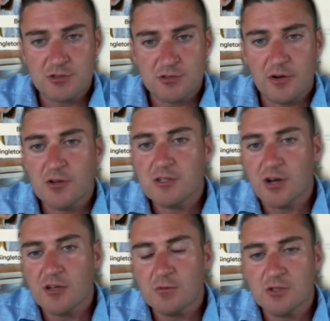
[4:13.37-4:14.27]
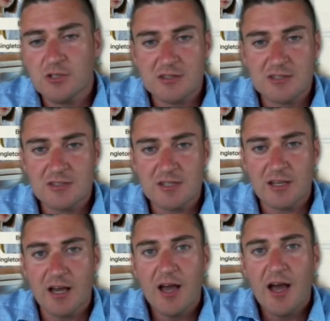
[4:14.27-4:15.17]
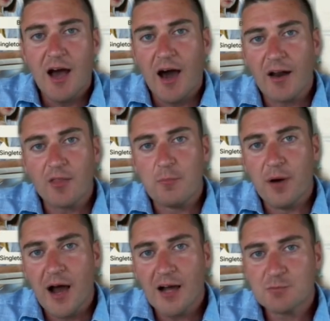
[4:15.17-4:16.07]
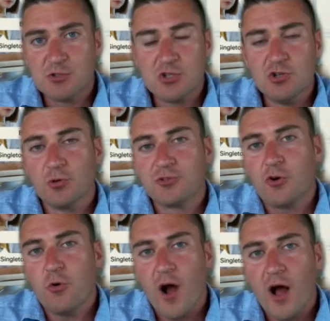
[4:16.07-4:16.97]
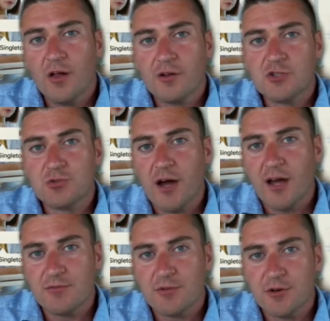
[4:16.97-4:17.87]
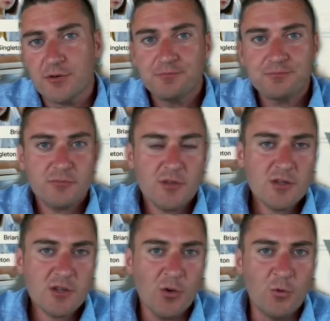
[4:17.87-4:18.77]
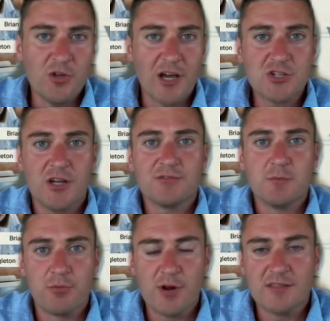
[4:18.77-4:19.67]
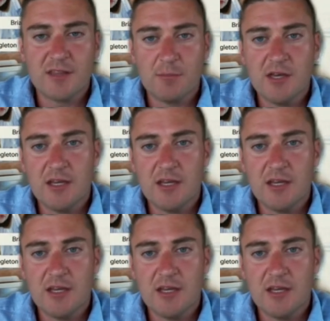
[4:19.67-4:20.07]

They're very tight when you get this thing out of the box, but you know it's a quality driver when you actually have to break them in.